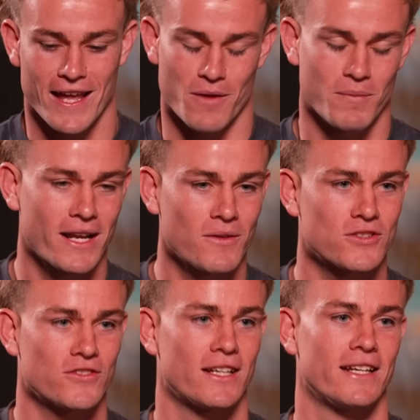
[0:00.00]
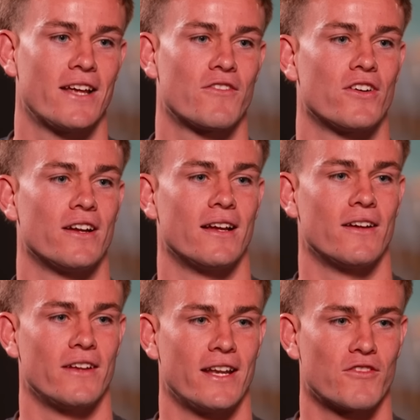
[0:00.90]
Yeah, money was really never
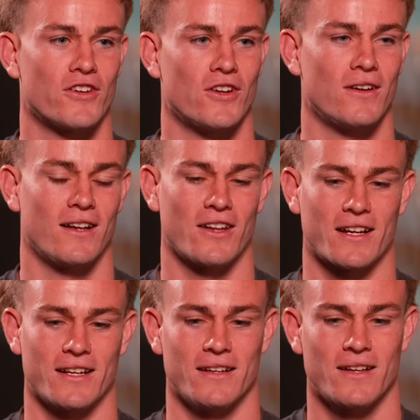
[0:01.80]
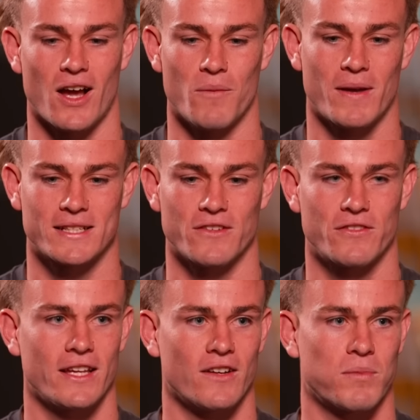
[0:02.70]
a massive
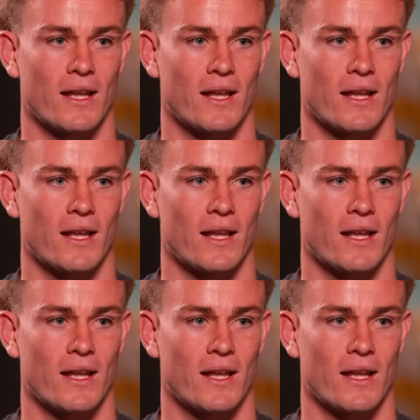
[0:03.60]
thing of